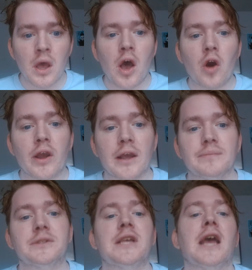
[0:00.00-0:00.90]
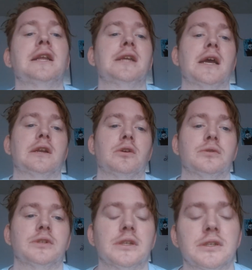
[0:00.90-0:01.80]
Okay, second
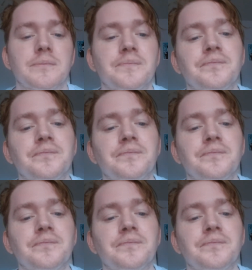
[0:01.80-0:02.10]
diagnosis.